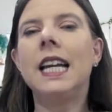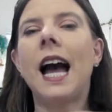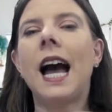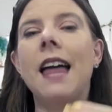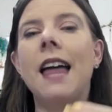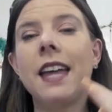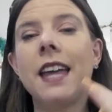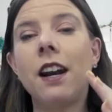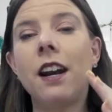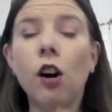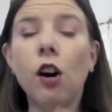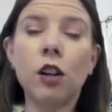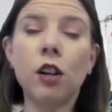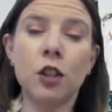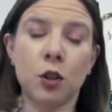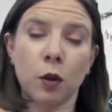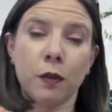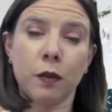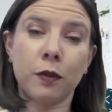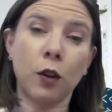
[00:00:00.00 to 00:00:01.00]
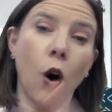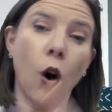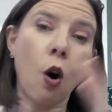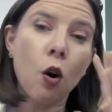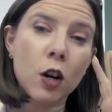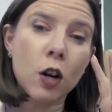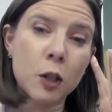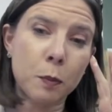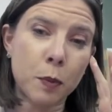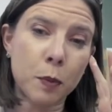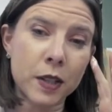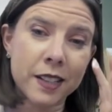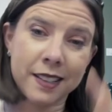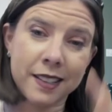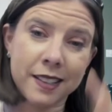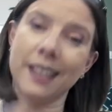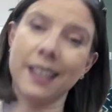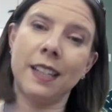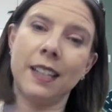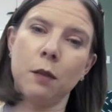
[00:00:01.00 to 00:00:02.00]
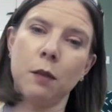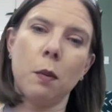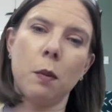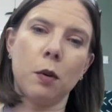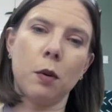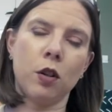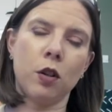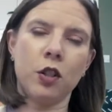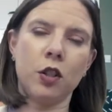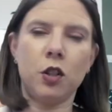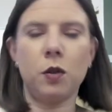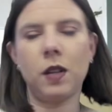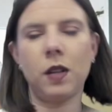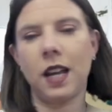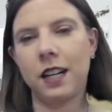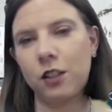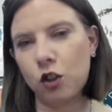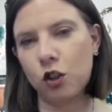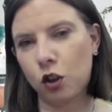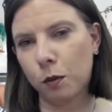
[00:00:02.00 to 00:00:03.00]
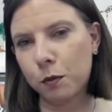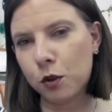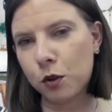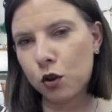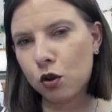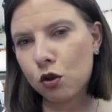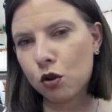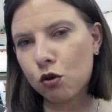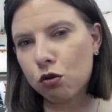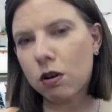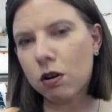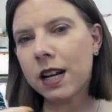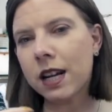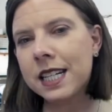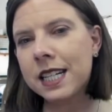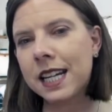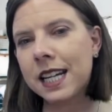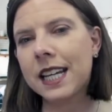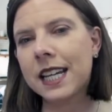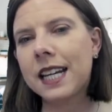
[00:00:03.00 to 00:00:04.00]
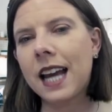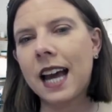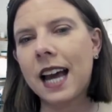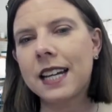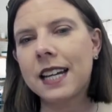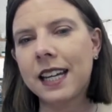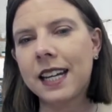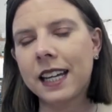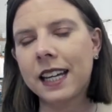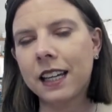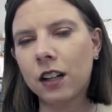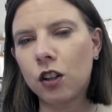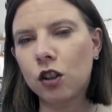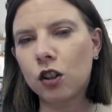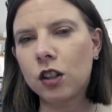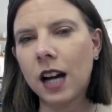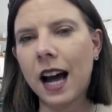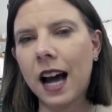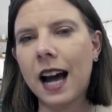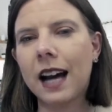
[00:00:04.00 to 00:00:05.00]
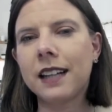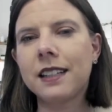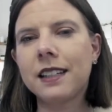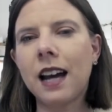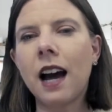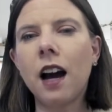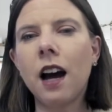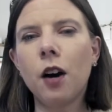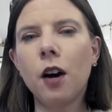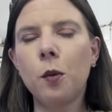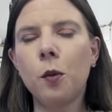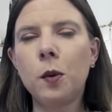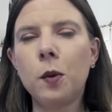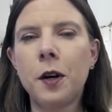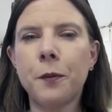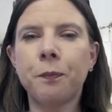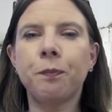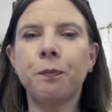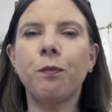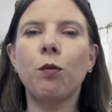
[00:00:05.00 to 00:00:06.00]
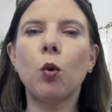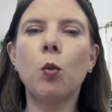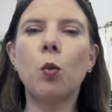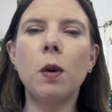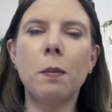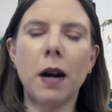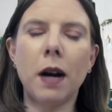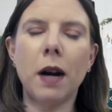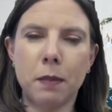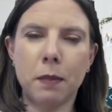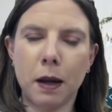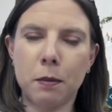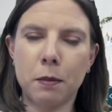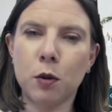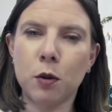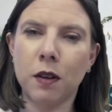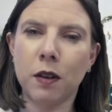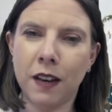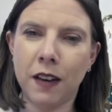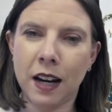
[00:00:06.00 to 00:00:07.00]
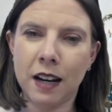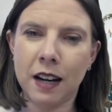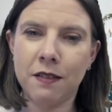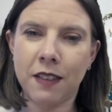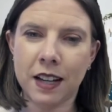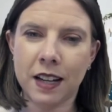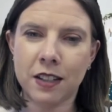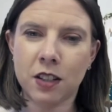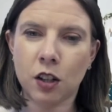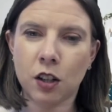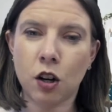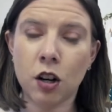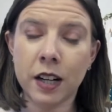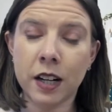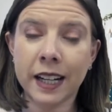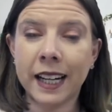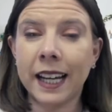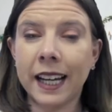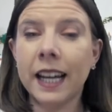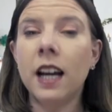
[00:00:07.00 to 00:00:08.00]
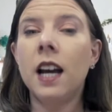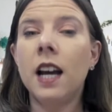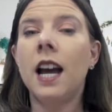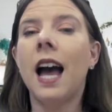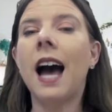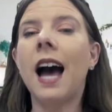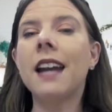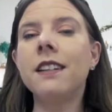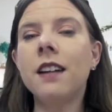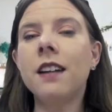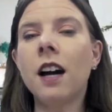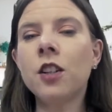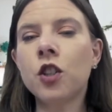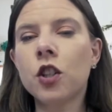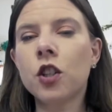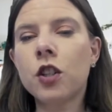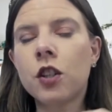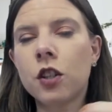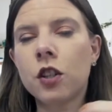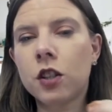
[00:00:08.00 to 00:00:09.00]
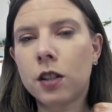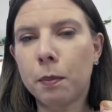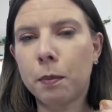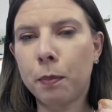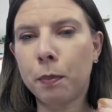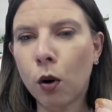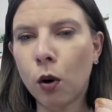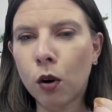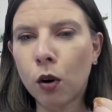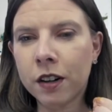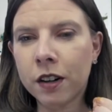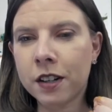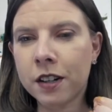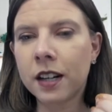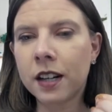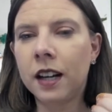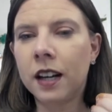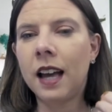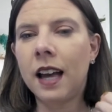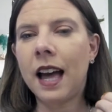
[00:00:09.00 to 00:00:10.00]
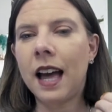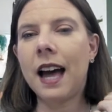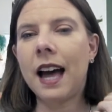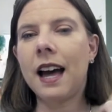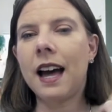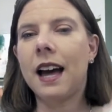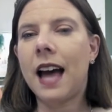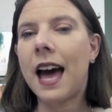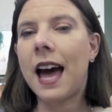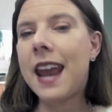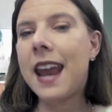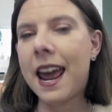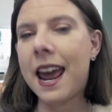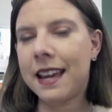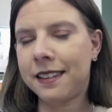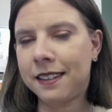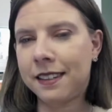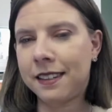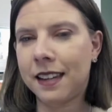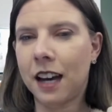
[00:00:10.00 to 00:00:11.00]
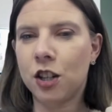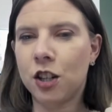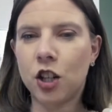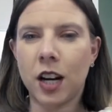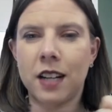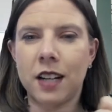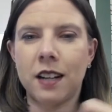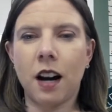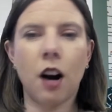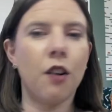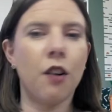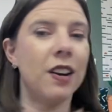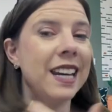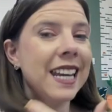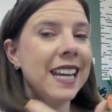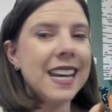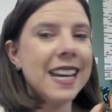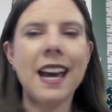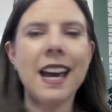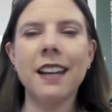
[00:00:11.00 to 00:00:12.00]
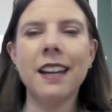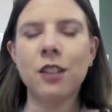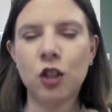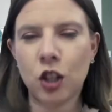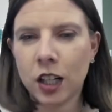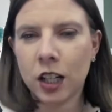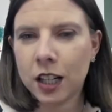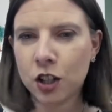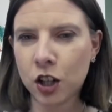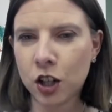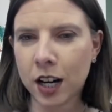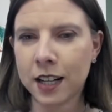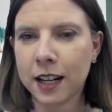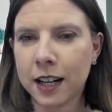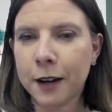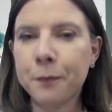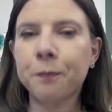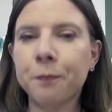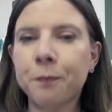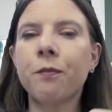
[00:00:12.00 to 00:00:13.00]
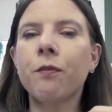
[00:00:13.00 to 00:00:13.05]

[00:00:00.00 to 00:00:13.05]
And then also, of course, precisely what we're going to do then is jump straight in and take a look at how we might be able to invest accordingly, and not just to support uh, an S agenda or an E S G agenda,